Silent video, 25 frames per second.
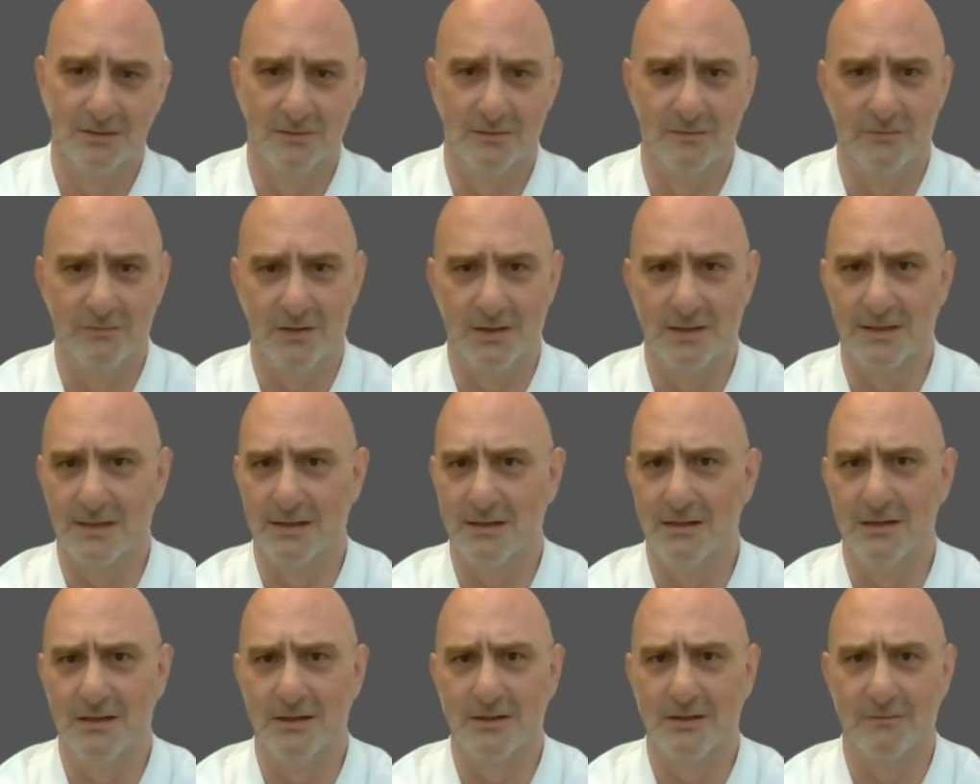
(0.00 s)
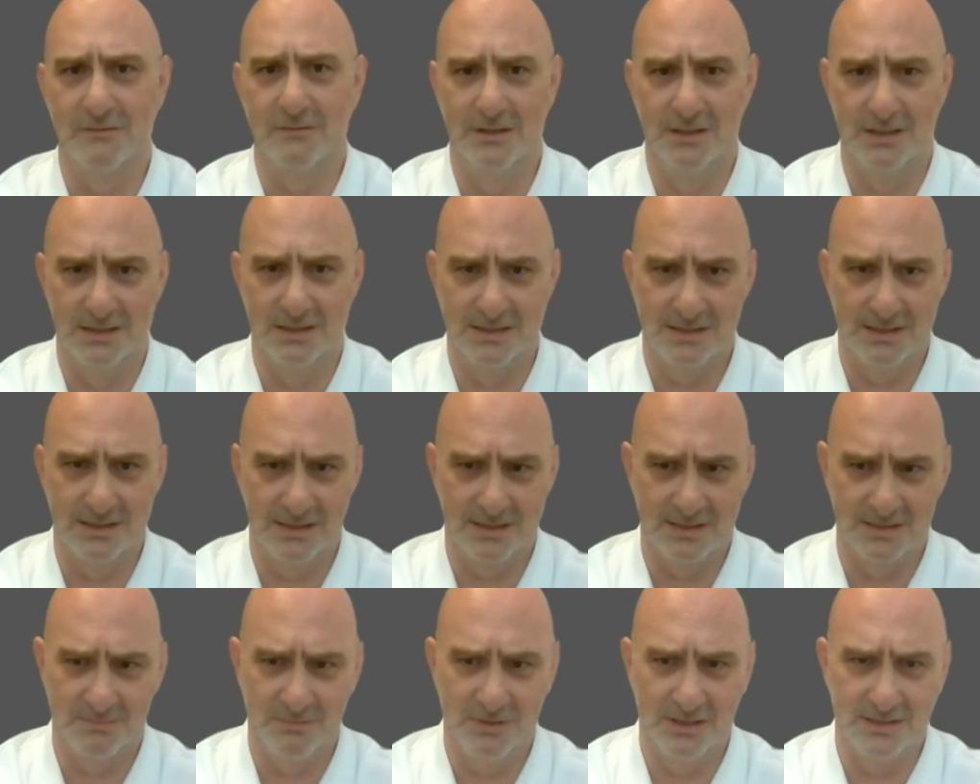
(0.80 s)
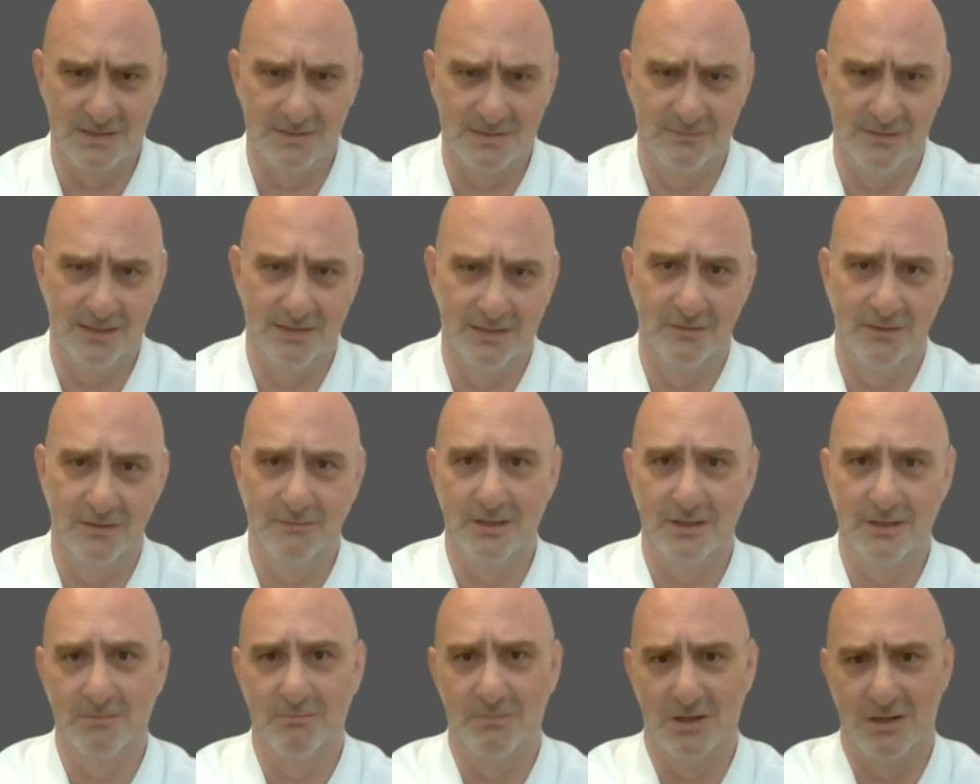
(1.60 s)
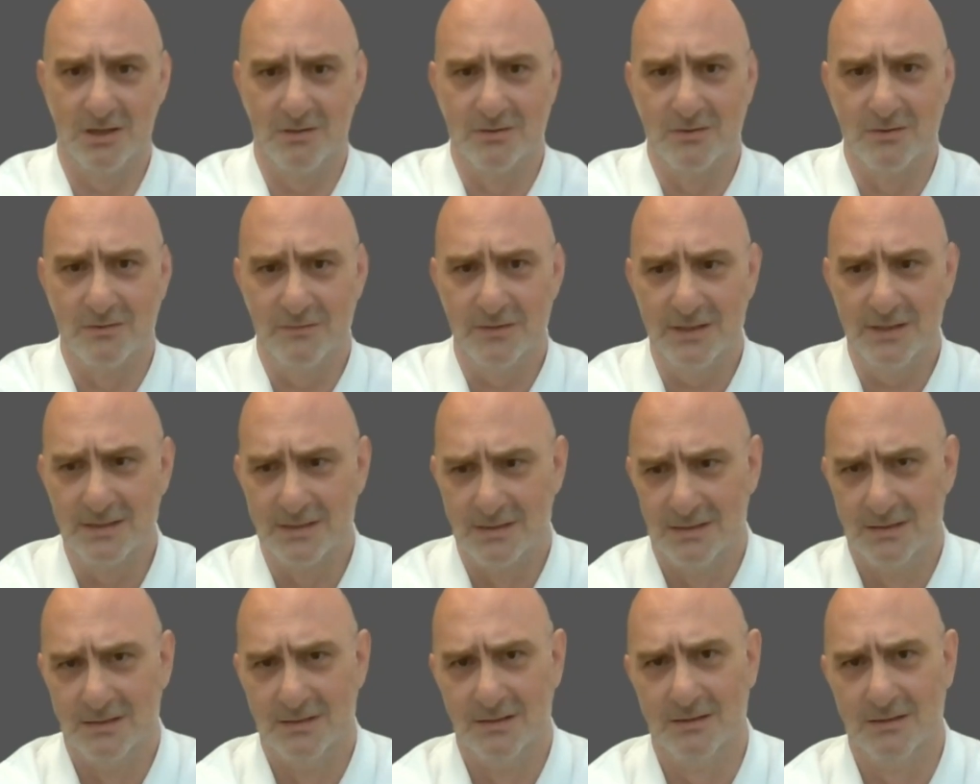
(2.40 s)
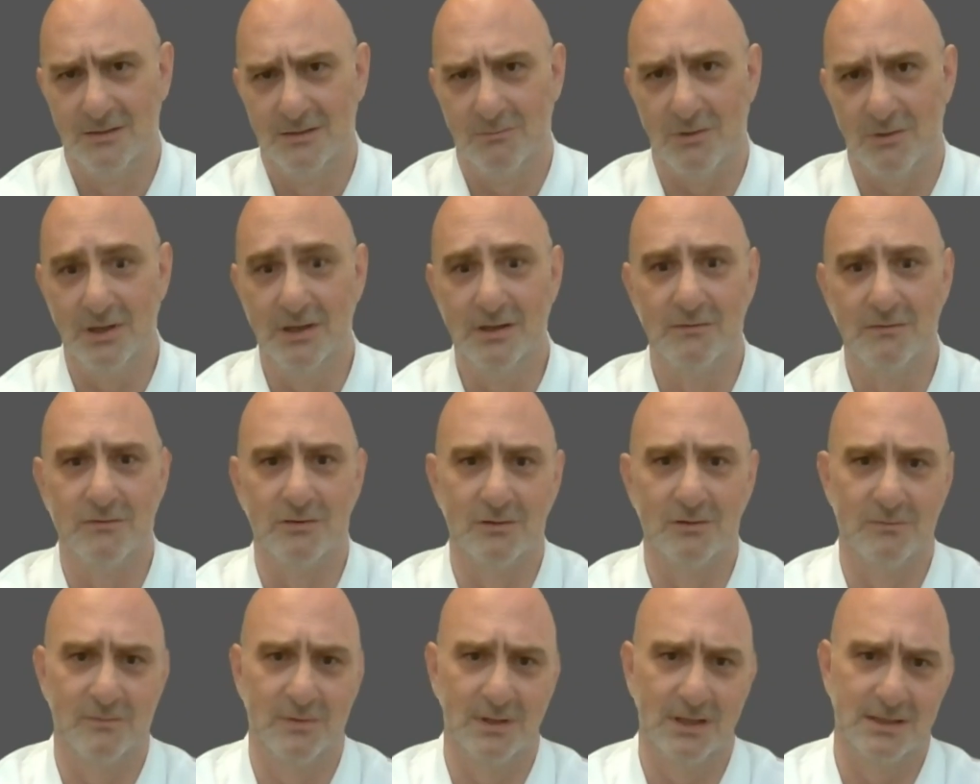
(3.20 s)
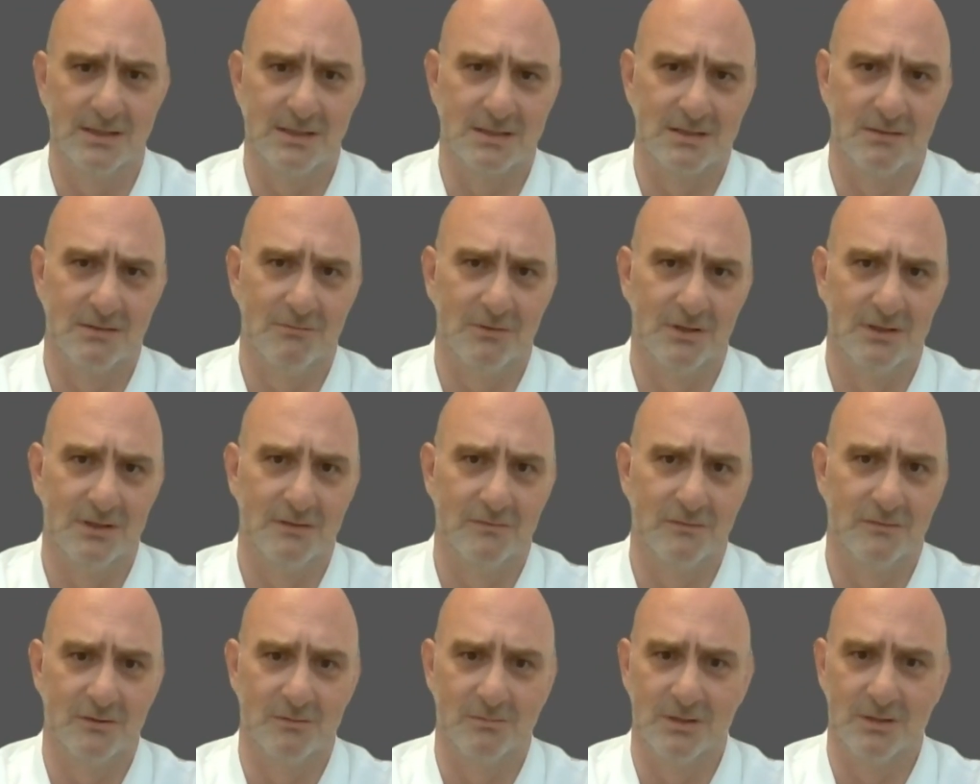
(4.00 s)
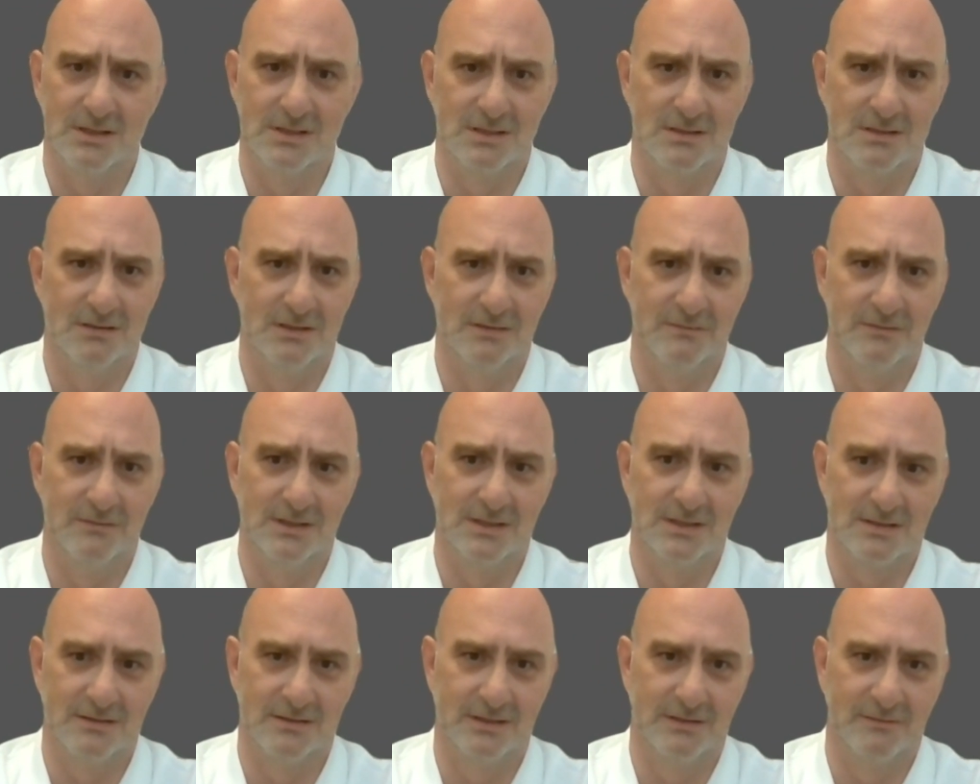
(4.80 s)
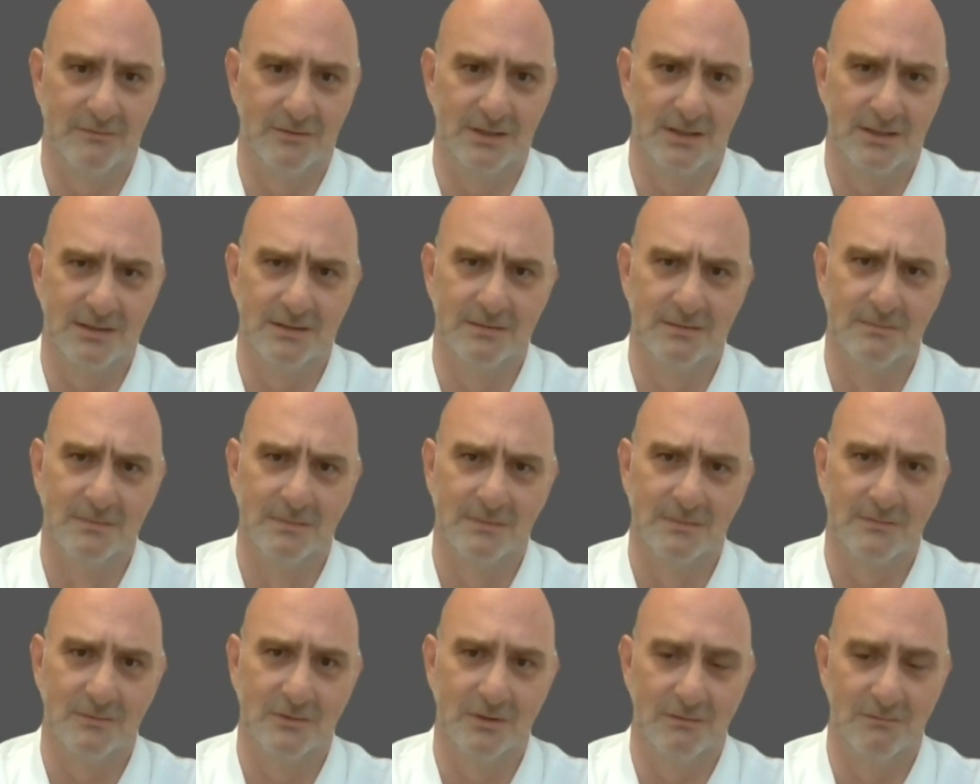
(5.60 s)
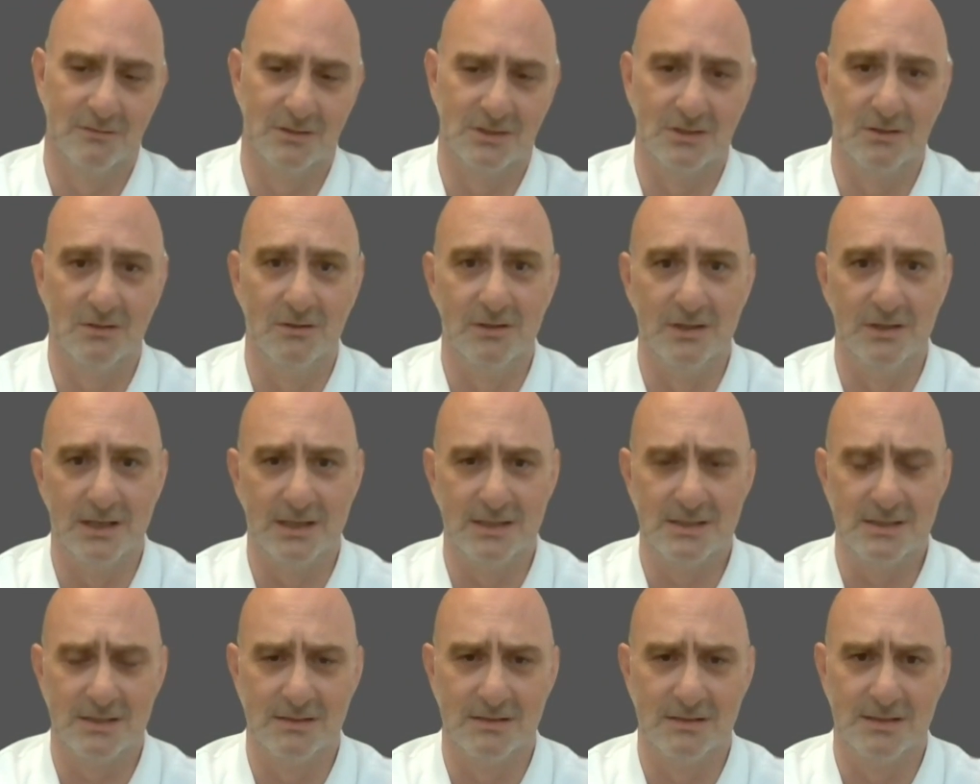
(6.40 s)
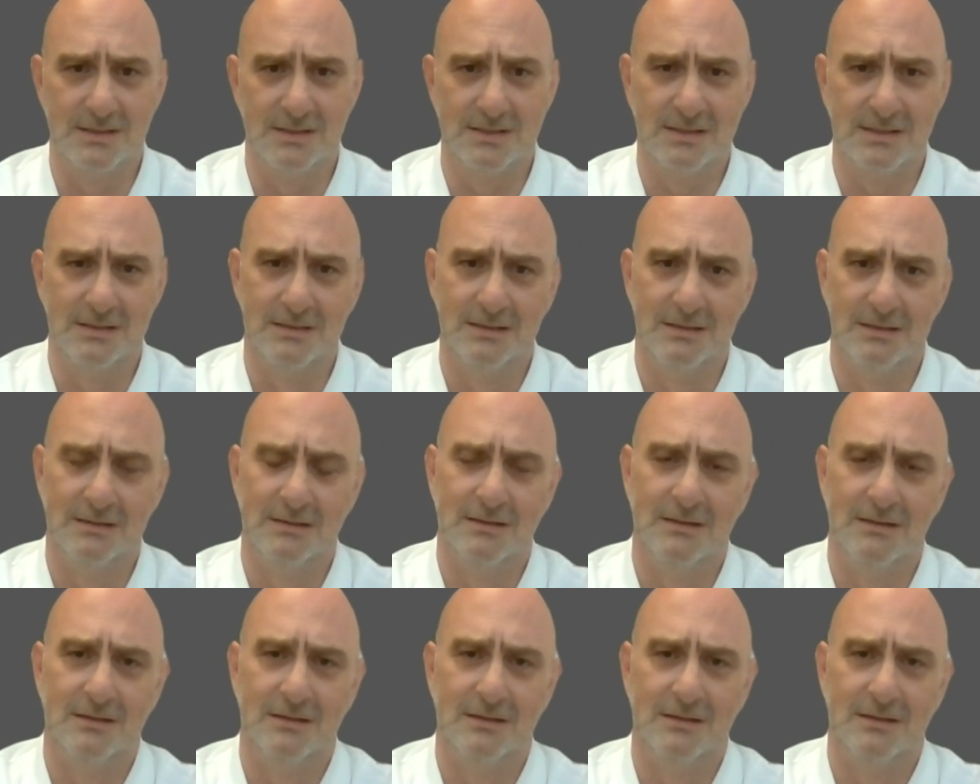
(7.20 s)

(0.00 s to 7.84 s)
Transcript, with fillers: You find a lot of English expats there, and they're very proud of it. Wonderful place to live in South Africa, where the Zulu nation is.